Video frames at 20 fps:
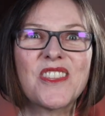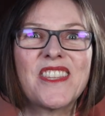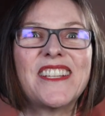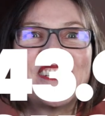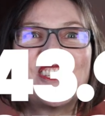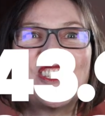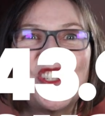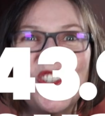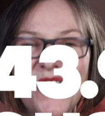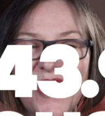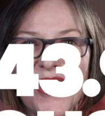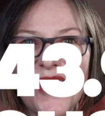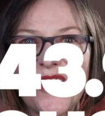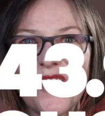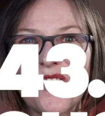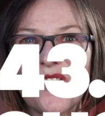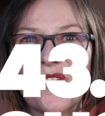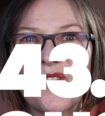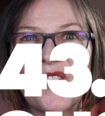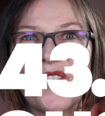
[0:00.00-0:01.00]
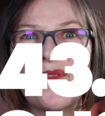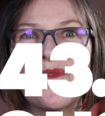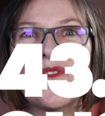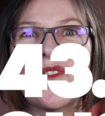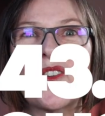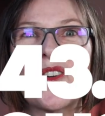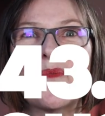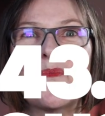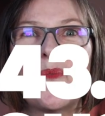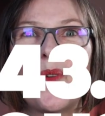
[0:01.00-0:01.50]
than
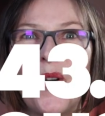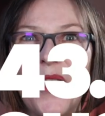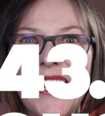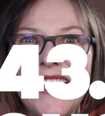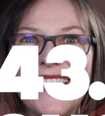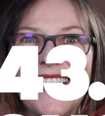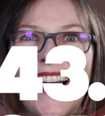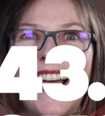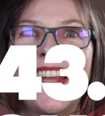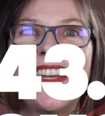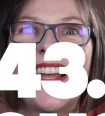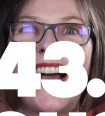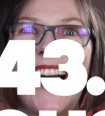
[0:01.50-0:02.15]
234.9